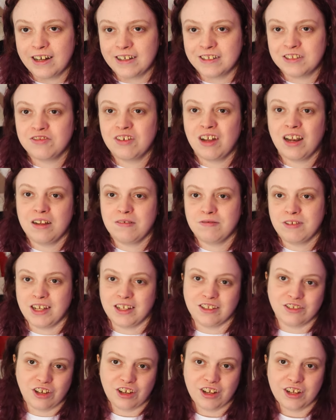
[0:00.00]
I developed
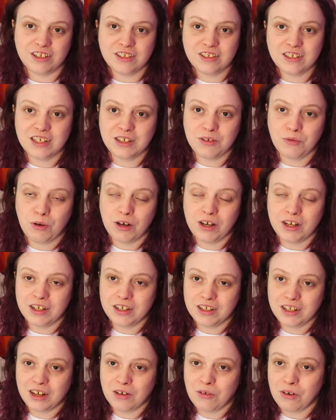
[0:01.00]
anxiety
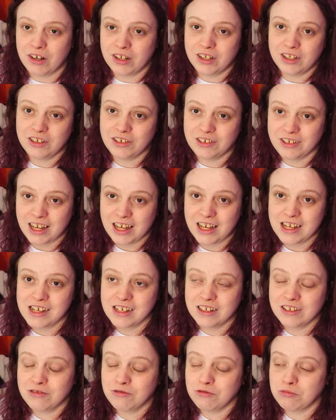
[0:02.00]
at quite a young
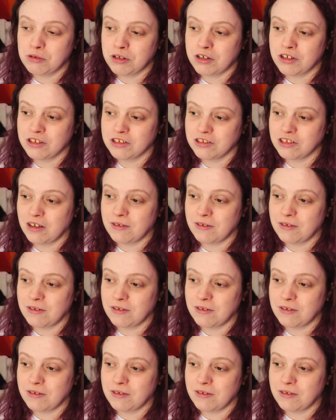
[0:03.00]
age because